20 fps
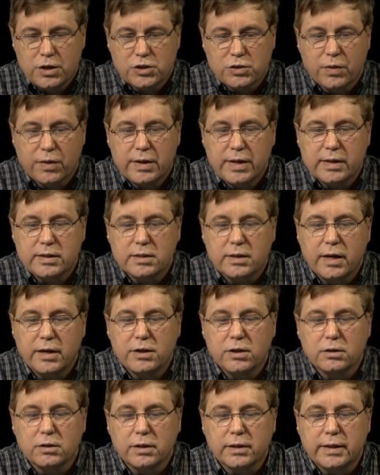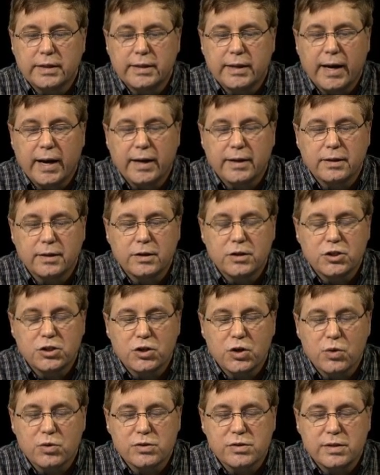So the next slide you're looking at
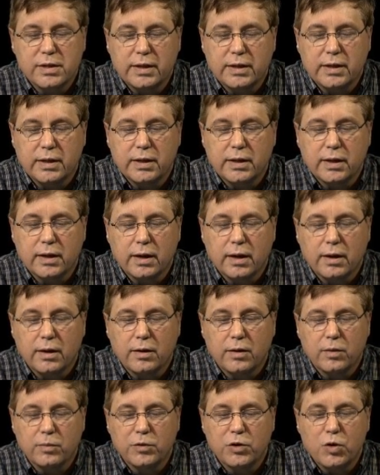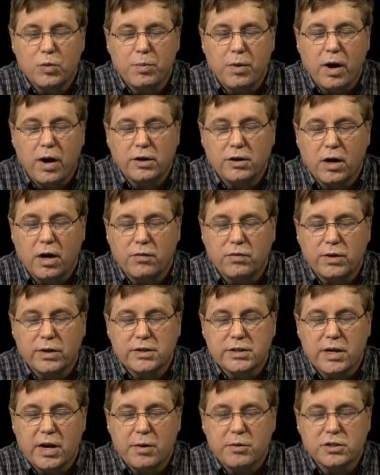shows the new bond
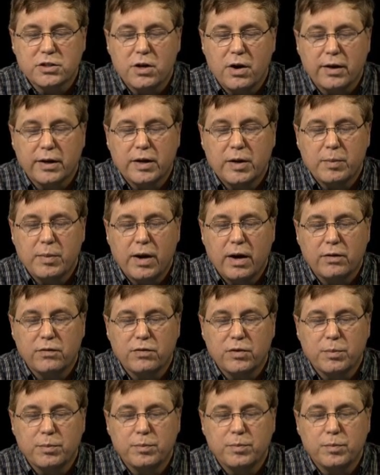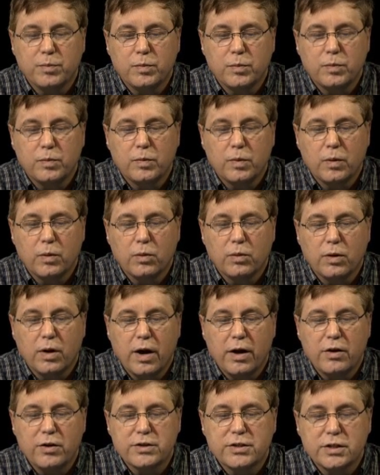offerings that I was talking about, from
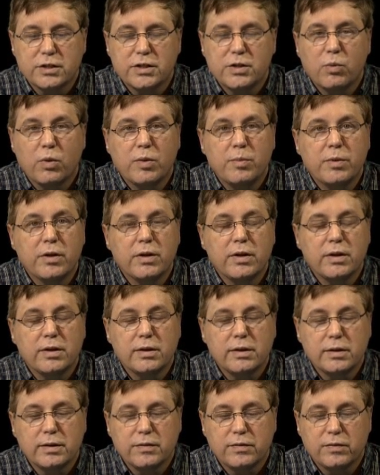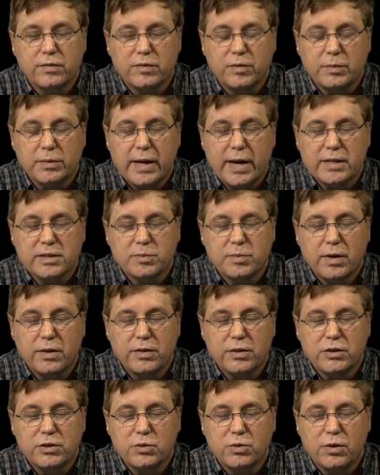$161 million from last
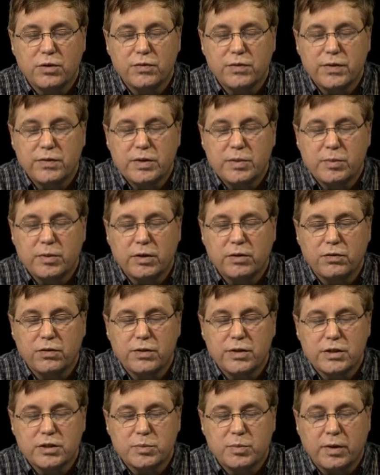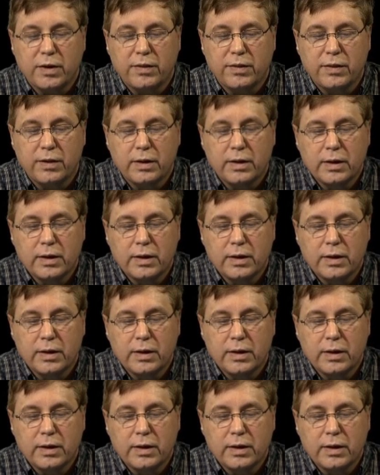month and $250 million for this month.